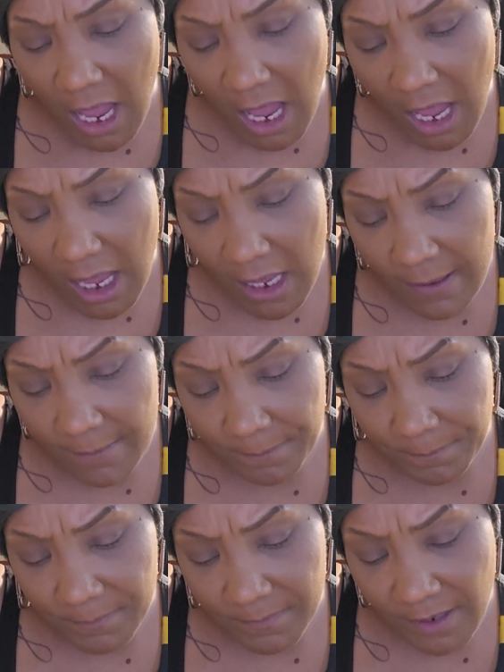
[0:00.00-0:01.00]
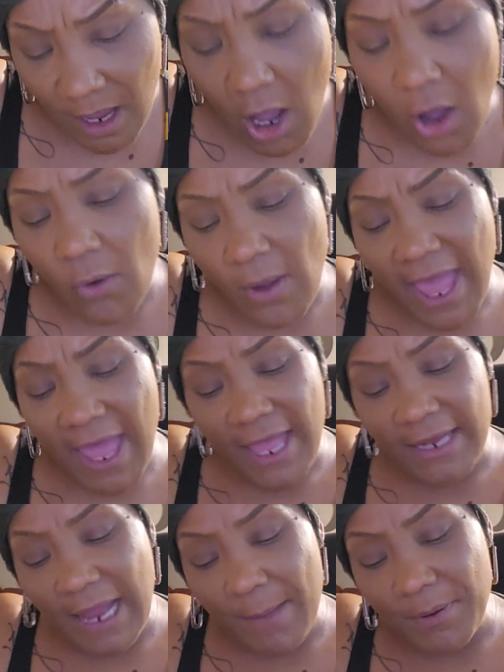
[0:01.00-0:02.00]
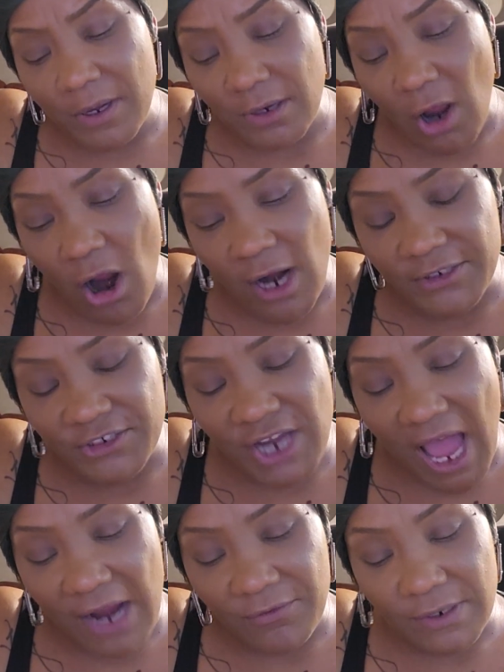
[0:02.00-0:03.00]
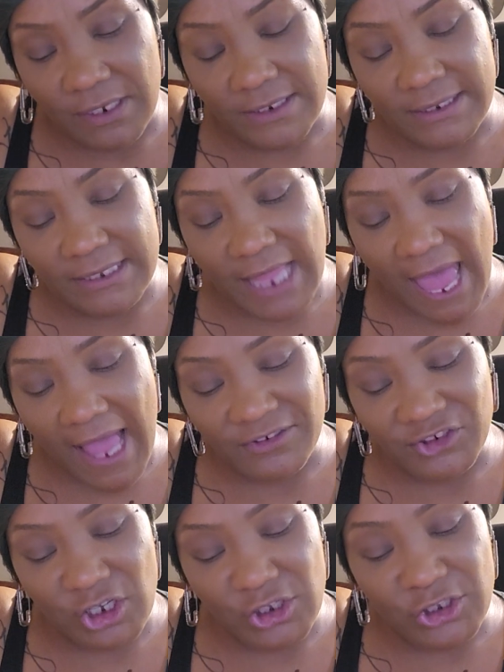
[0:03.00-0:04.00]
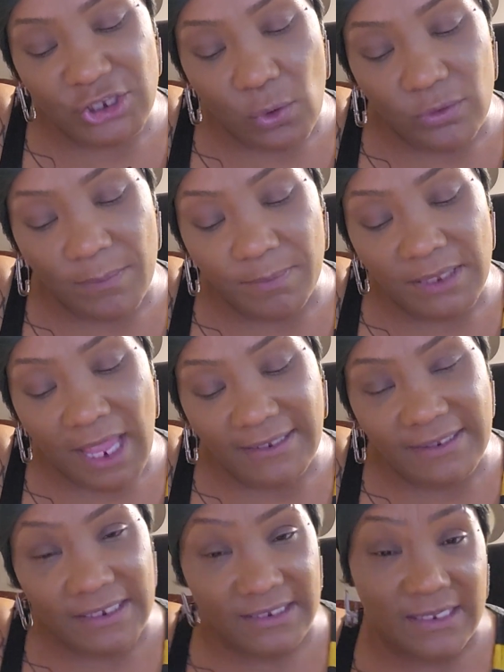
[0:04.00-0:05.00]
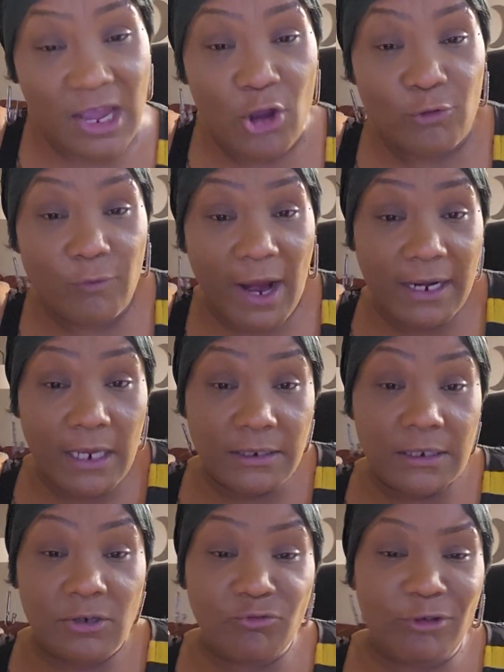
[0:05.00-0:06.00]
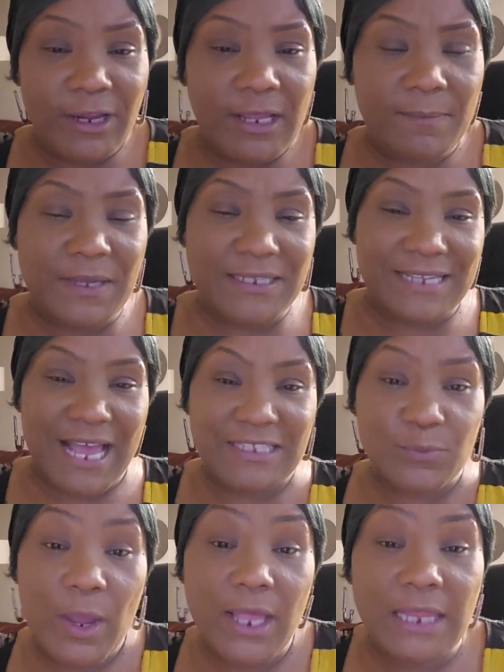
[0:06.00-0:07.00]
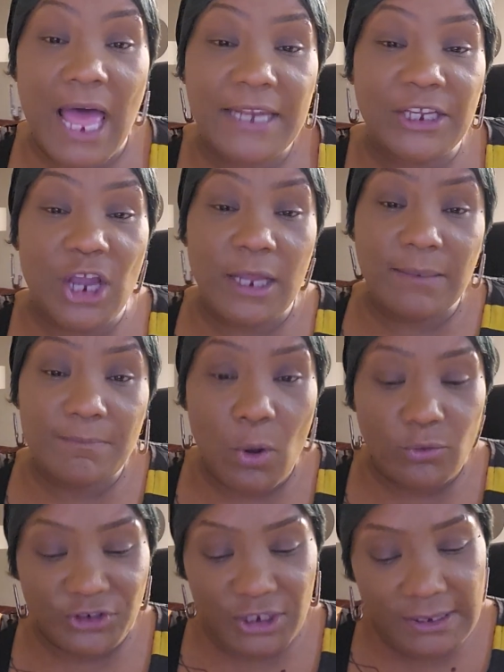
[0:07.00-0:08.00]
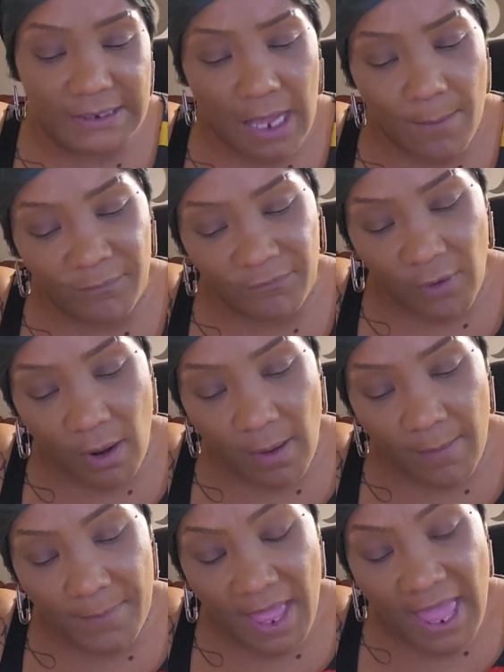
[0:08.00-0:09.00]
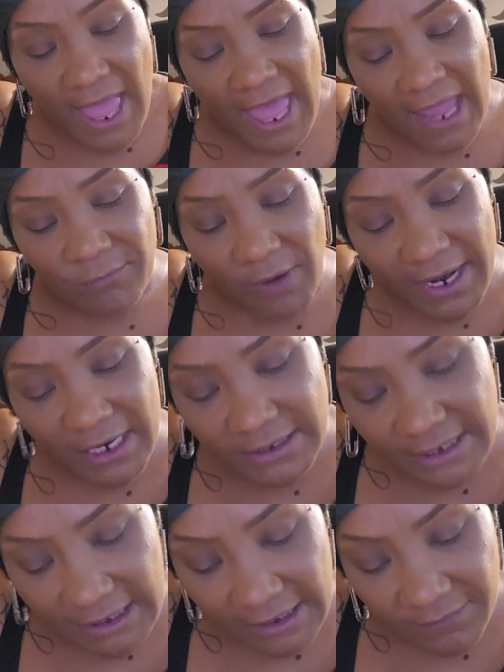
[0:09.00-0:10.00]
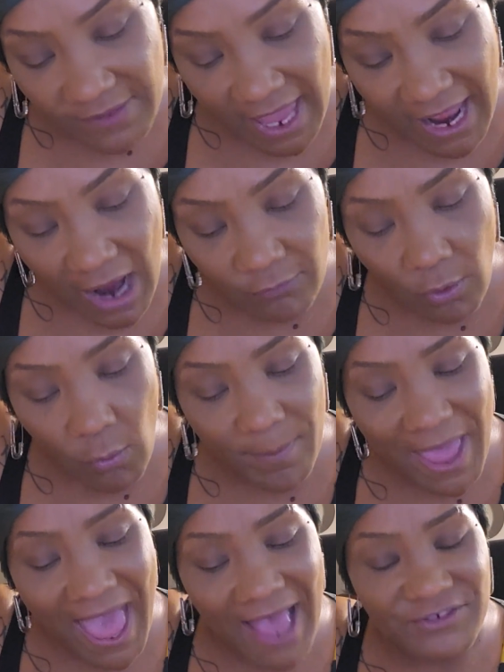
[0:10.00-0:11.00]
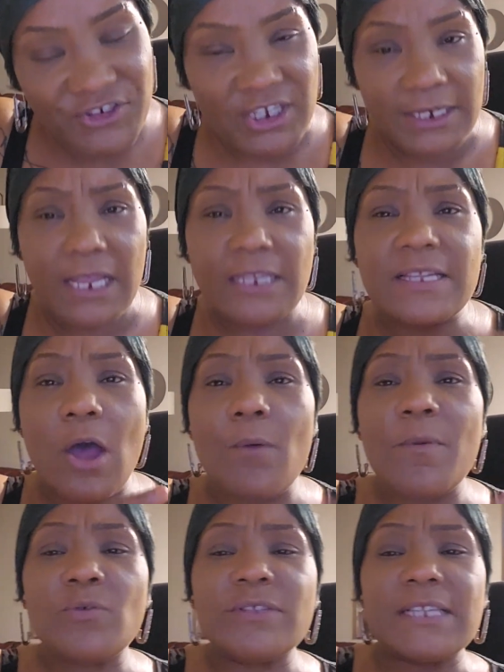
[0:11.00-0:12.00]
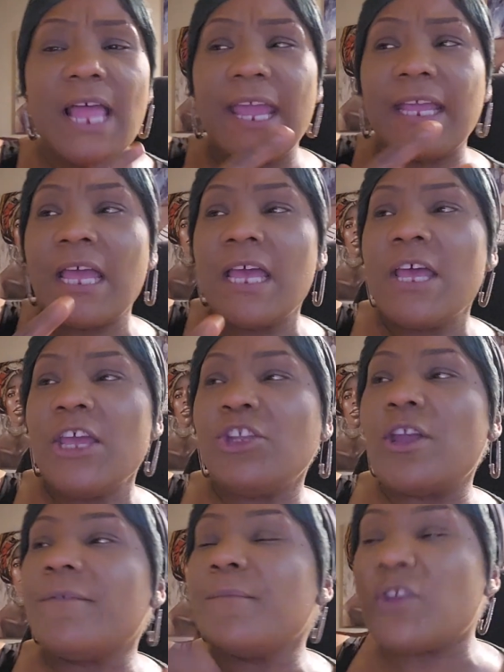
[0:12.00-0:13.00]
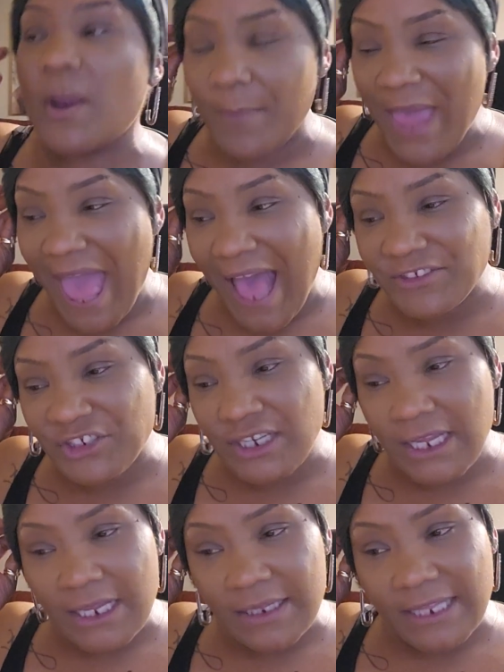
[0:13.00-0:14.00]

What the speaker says: Oh, and I put heart chakra / solar plexus right under the rib, because that's where a lot of your emotions come from. And right underneath that, I wrote passion. It's almost like you're passionate.